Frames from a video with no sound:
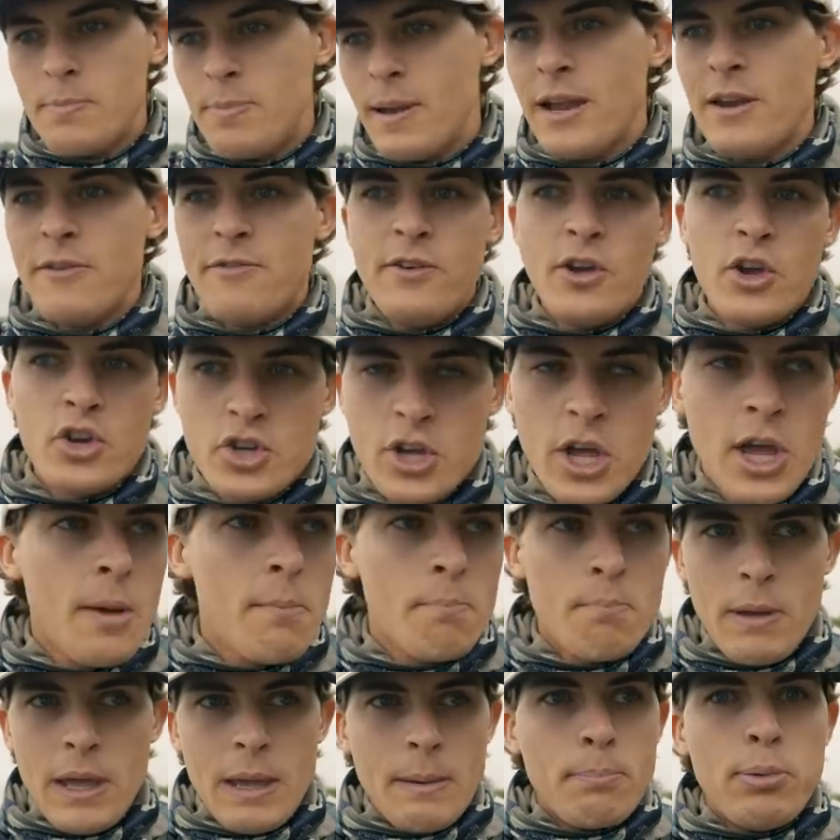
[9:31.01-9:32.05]
baitfish
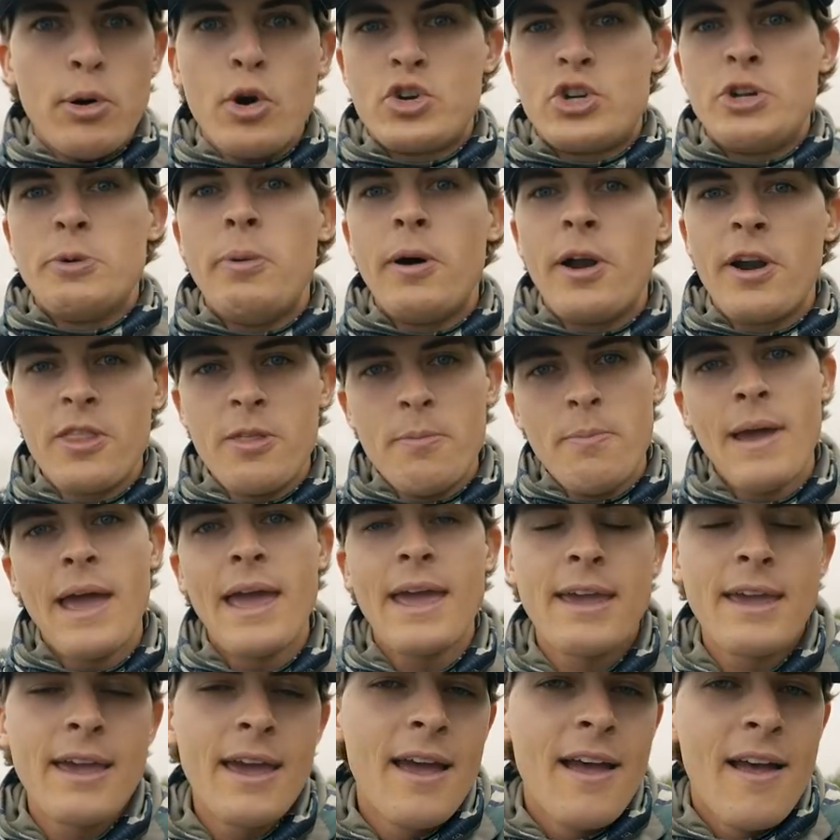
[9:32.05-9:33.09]
being pushed up onto the
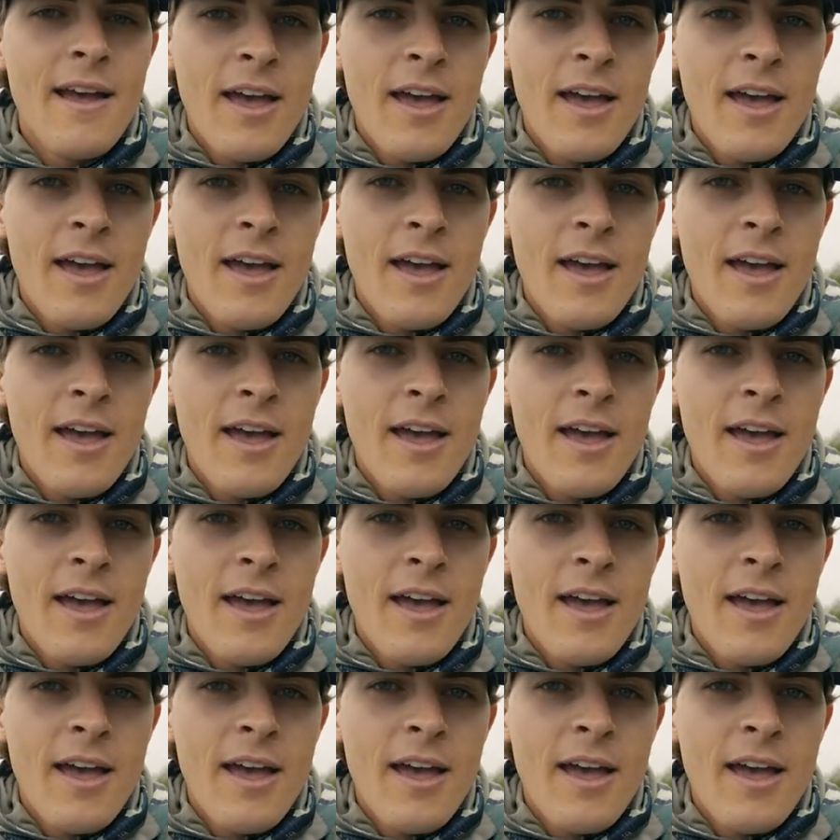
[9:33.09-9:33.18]
bank,